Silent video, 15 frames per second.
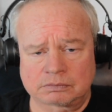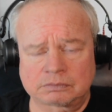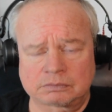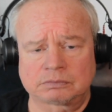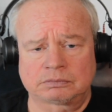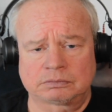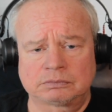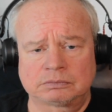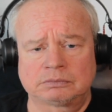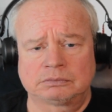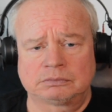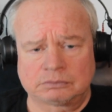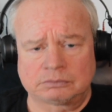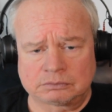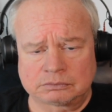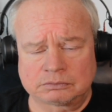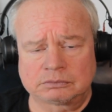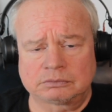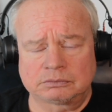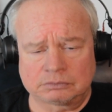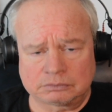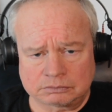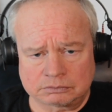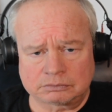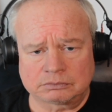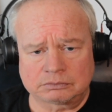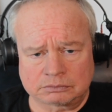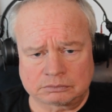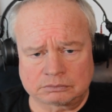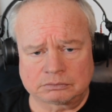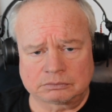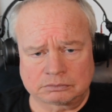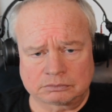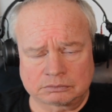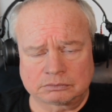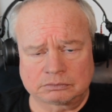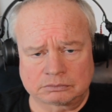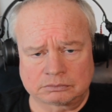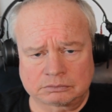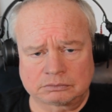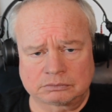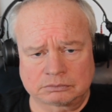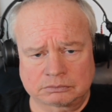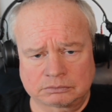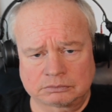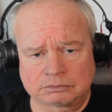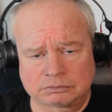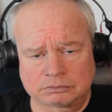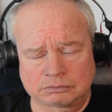[no speech]